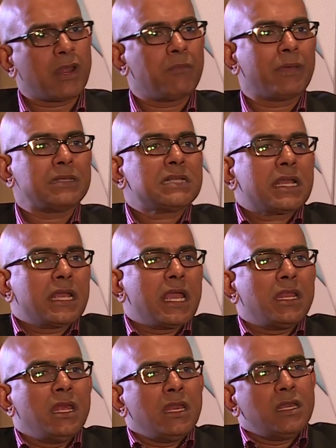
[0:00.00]
but M-Pesa
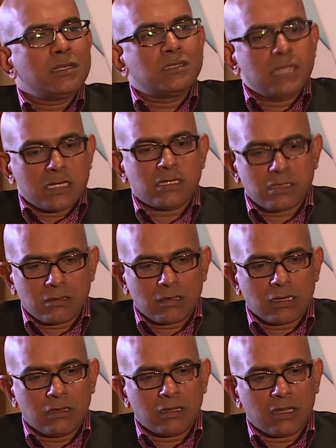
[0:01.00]
again is just
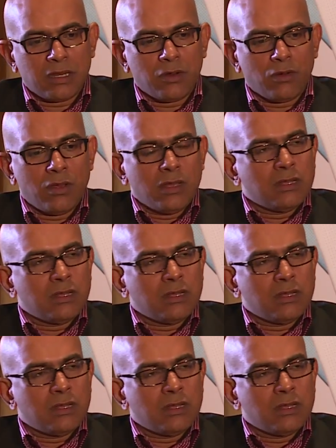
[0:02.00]
in